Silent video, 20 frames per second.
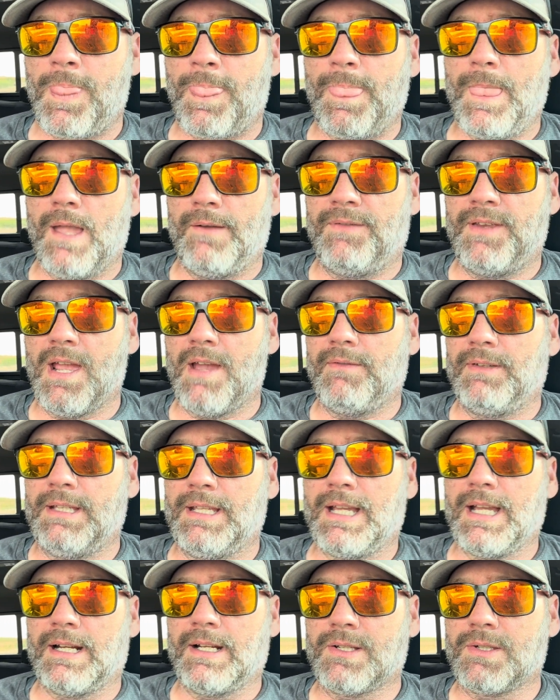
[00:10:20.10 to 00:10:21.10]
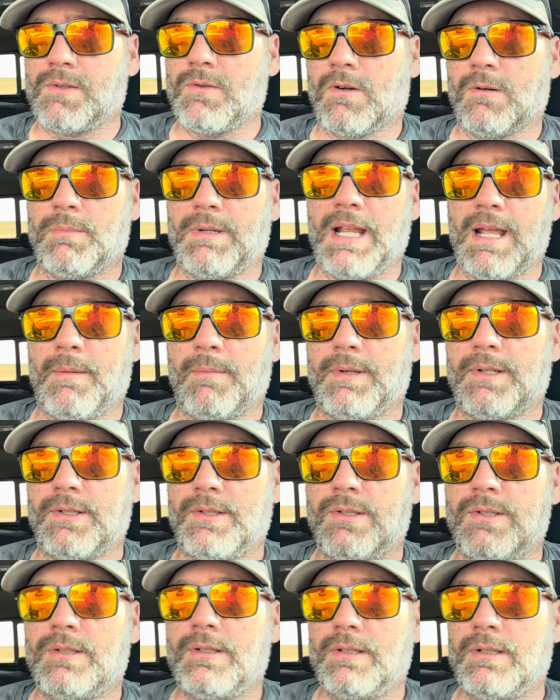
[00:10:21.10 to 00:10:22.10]
if you have any kind of storm
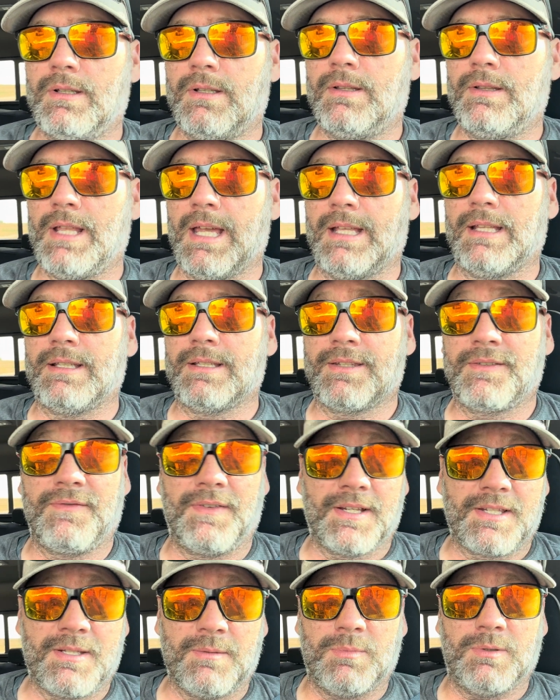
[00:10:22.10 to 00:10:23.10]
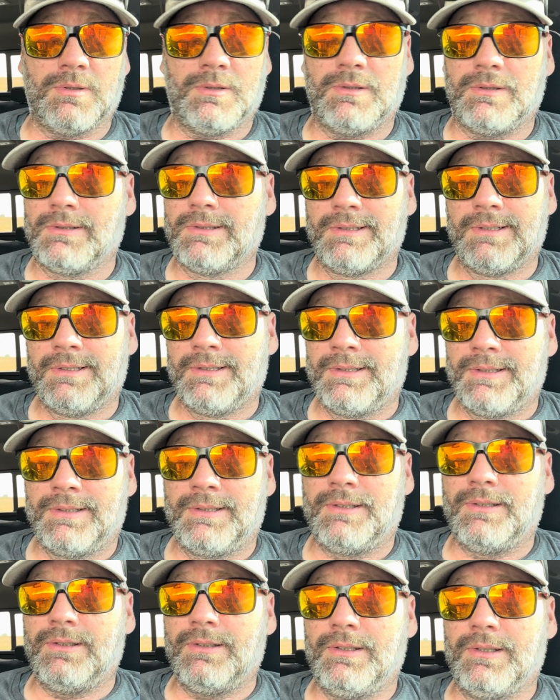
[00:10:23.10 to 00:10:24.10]
damage that is fixable,
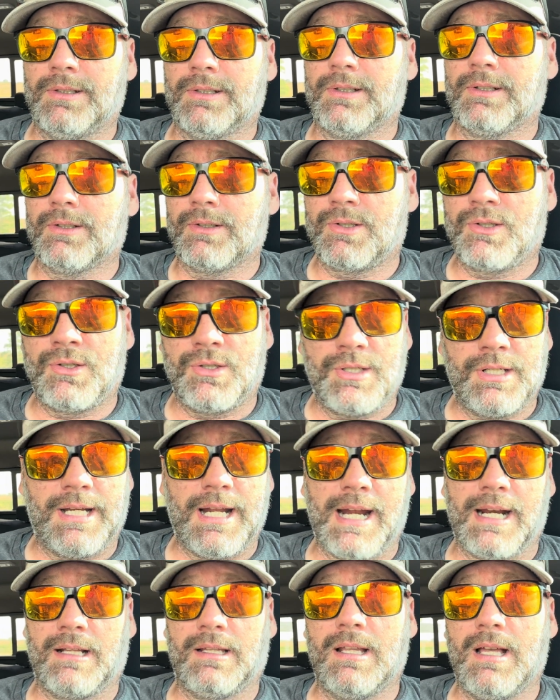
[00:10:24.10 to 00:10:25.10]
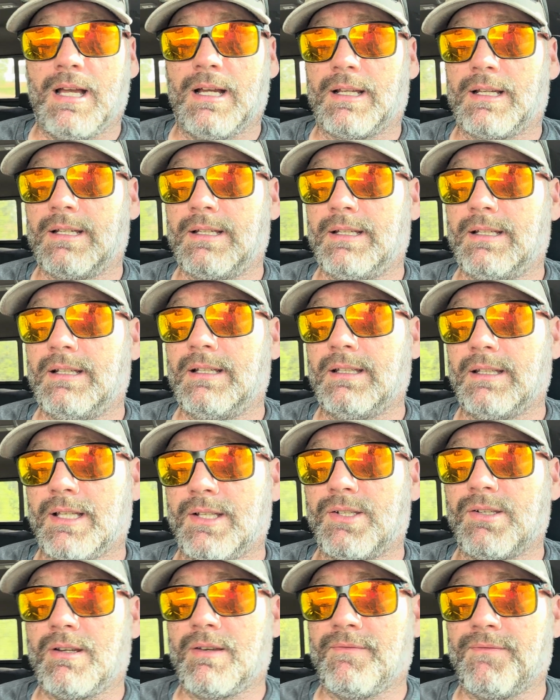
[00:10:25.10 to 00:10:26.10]
you're shit out of luck
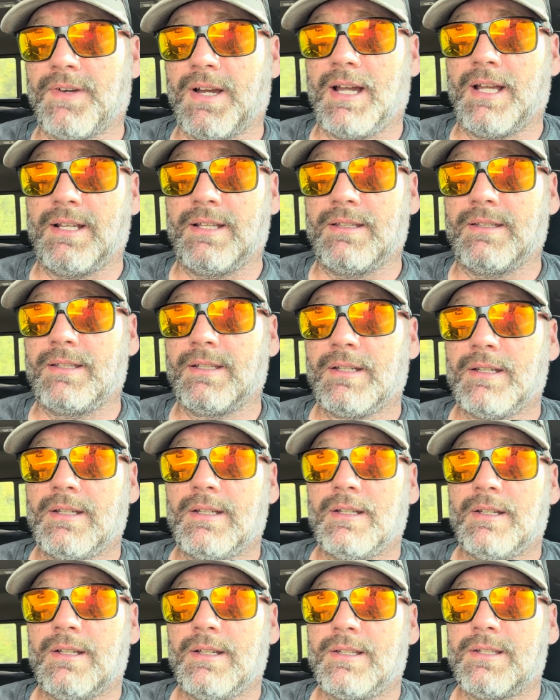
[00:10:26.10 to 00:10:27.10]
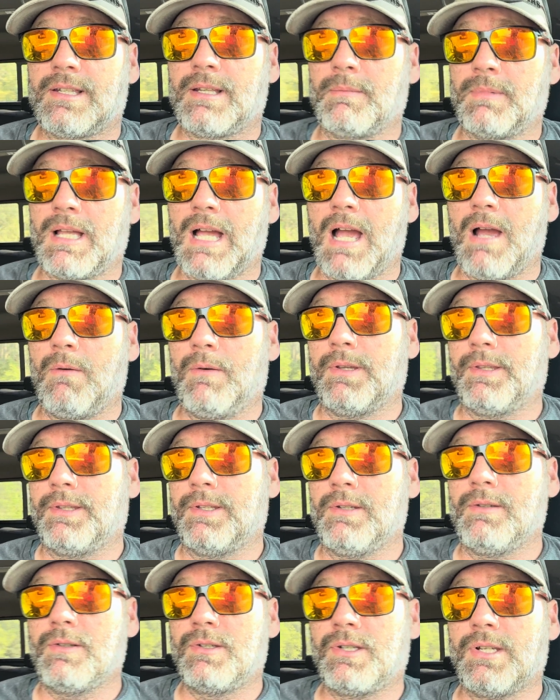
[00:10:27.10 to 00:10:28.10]
unless you can find some guy with
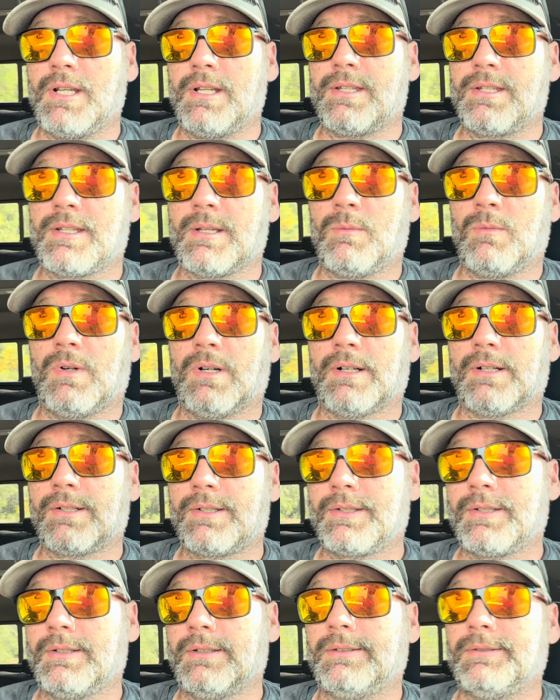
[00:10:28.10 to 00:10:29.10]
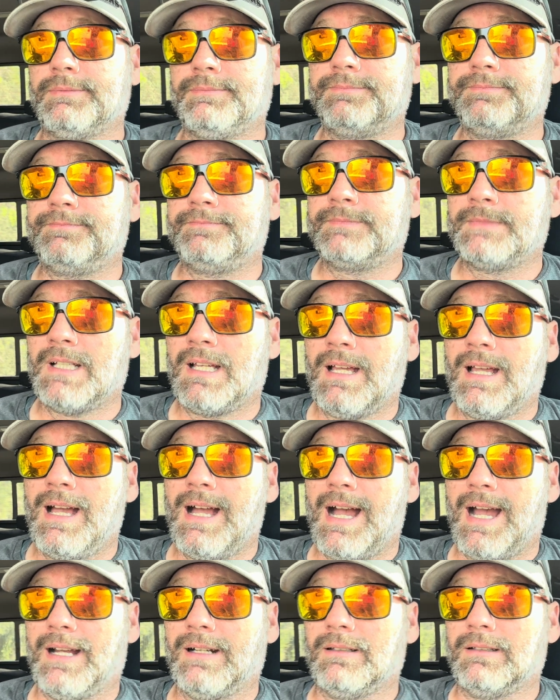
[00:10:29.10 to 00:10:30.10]
used sheets somewhere. So
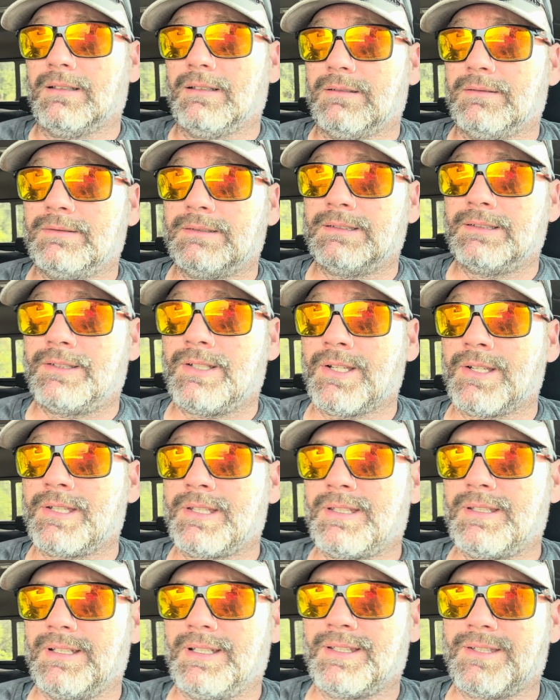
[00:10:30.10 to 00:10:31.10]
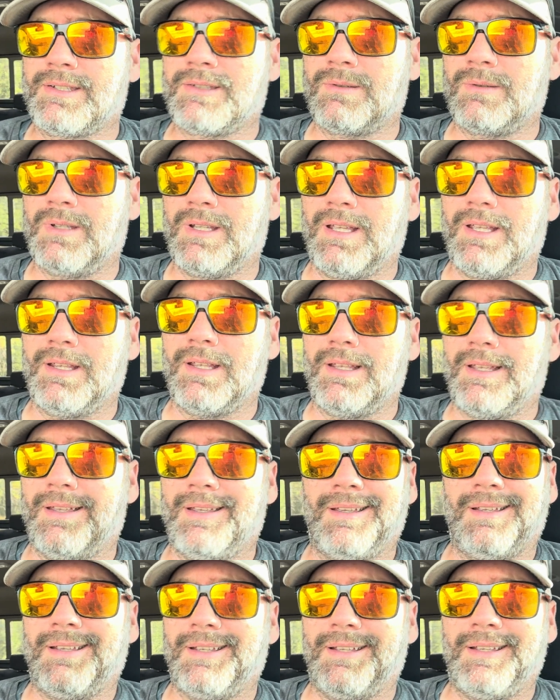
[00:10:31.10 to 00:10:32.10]
I don't know, just
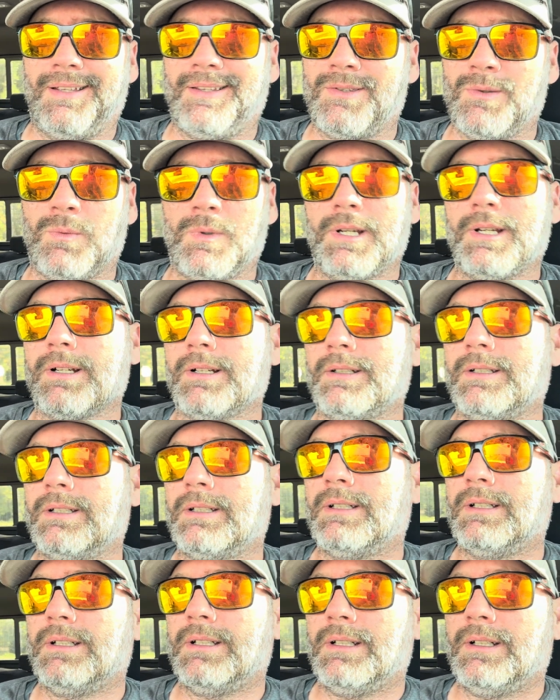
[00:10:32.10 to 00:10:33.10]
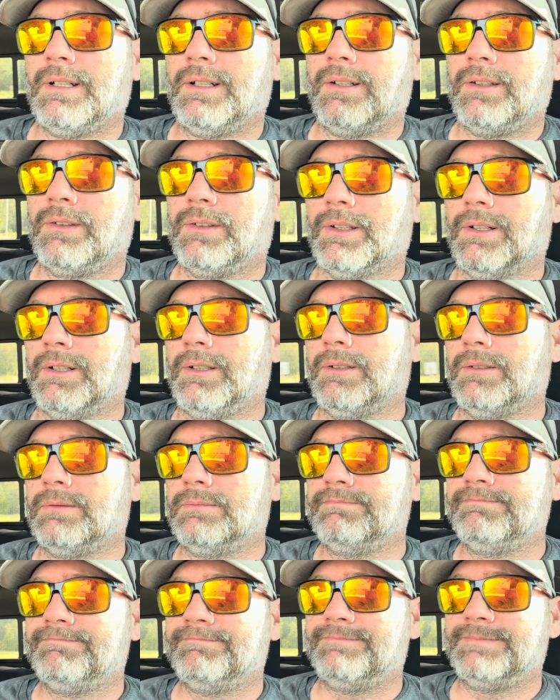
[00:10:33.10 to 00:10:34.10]
it's weird. So
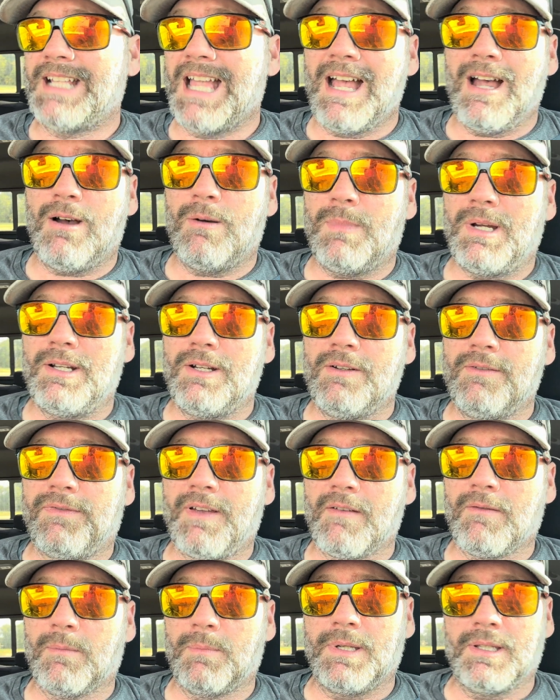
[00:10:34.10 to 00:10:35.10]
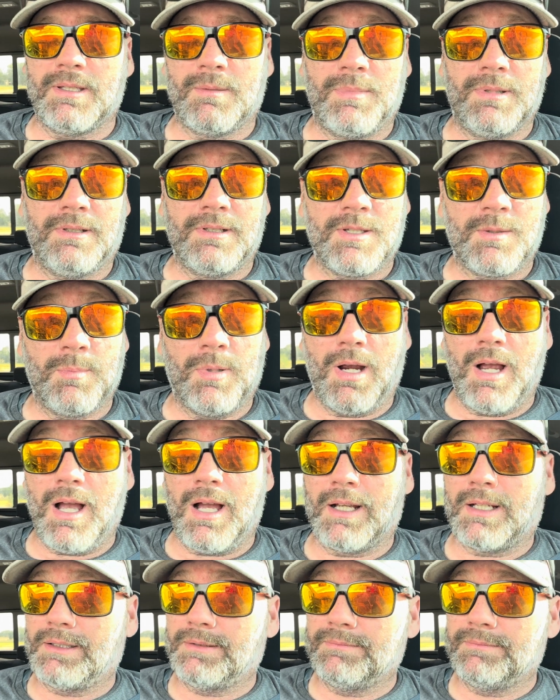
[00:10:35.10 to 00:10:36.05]
now my new favorite bin to build is Brock.